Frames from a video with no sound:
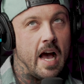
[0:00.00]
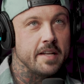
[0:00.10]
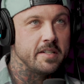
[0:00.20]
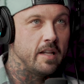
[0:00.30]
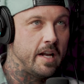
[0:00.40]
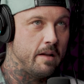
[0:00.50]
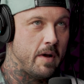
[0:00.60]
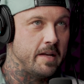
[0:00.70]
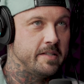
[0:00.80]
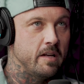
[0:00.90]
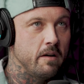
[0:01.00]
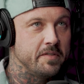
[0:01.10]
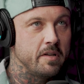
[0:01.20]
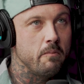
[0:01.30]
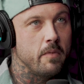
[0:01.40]
isolated myself
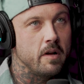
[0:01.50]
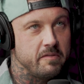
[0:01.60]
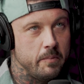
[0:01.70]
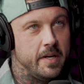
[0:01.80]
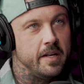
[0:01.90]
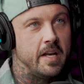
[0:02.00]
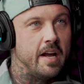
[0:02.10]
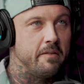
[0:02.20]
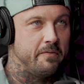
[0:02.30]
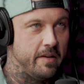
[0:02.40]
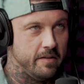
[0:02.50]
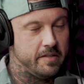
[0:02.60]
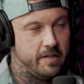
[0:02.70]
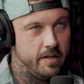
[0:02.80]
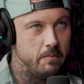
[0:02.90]
so much from any kind of
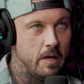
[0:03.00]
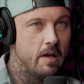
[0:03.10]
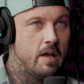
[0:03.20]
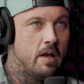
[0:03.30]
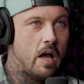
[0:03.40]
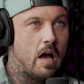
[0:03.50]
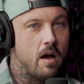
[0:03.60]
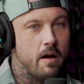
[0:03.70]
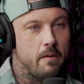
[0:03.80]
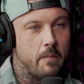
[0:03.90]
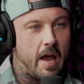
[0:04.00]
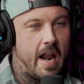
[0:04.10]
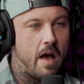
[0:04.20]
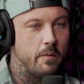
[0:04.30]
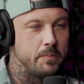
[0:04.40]
fellowship. And
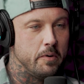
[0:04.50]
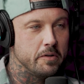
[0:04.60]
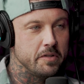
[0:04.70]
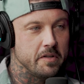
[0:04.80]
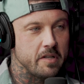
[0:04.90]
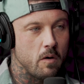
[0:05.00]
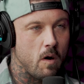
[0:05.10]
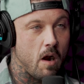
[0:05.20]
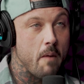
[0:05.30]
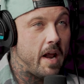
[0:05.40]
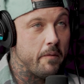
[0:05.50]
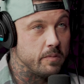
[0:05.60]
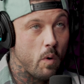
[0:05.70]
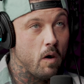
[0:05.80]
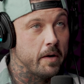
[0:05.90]
I was pushing so hard. I
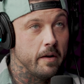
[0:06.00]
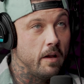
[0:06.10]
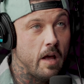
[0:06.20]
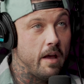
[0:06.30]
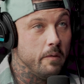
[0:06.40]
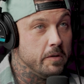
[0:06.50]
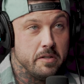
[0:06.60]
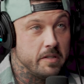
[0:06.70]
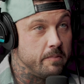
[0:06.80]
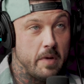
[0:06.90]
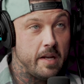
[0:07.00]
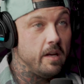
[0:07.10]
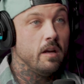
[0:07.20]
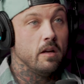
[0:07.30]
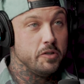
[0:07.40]
was working. It was just
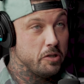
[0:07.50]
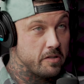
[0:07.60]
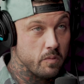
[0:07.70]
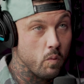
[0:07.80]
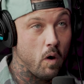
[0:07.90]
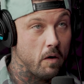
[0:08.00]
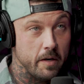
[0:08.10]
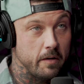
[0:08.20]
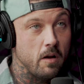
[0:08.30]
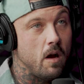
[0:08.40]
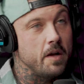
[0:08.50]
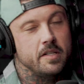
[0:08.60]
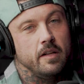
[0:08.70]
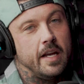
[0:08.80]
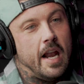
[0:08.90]
me just working
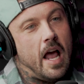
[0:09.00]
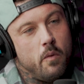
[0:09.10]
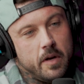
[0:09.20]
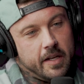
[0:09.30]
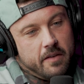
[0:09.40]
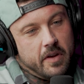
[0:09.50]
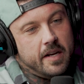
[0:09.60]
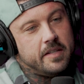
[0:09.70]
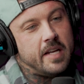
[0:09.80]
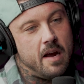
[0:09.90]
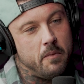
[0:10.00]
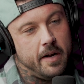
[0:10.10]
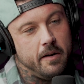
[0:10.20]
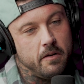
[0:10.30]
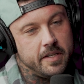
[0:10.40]
constantly, and I wouldn't give any time or
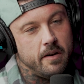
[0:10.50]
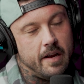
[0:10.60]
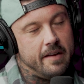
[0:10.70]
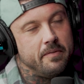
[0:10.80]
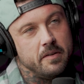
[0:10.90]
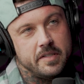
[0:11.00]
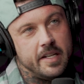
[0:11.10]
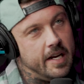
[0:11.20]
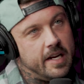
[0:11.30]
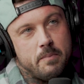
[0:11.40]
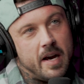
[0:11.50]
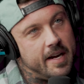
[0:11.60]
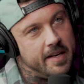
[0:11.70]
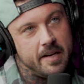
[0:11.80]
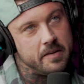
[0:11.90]
energy or effort to
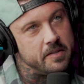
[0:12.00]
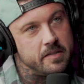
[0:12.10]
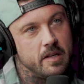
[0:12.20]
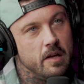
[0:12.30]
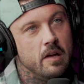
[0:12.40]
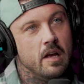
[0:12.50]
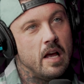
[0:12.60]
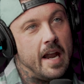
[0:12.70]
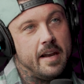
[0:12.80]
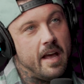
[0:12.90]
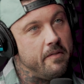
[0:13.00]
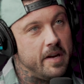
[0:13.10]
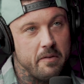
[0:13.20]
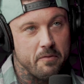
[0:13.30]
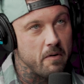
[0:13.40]
anybody else. I didn't have
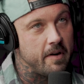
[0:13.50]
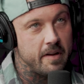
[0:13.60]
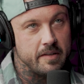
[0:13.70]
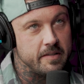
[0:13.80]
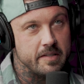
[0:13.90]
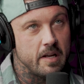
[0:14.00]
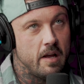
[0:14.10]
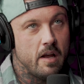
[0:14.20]
any friends.